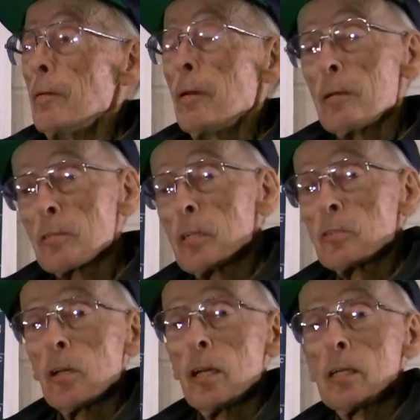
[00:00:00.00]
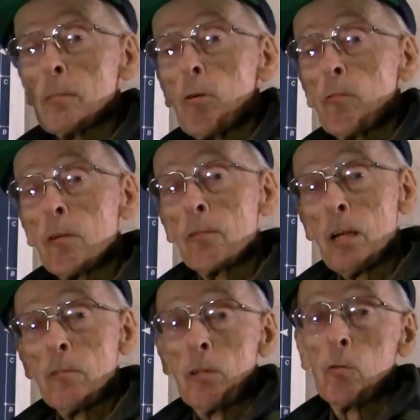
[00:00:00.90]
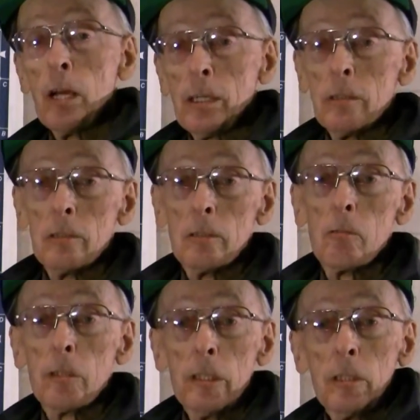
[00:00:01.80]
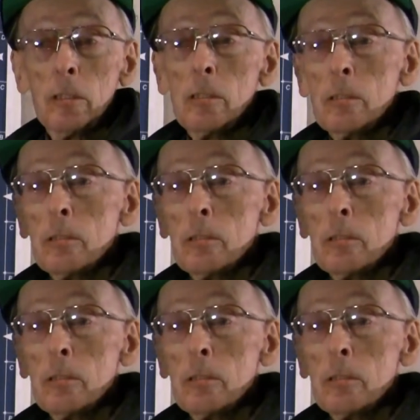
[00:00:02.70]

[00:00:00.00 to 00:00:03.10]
Then, as they say, come over every week over here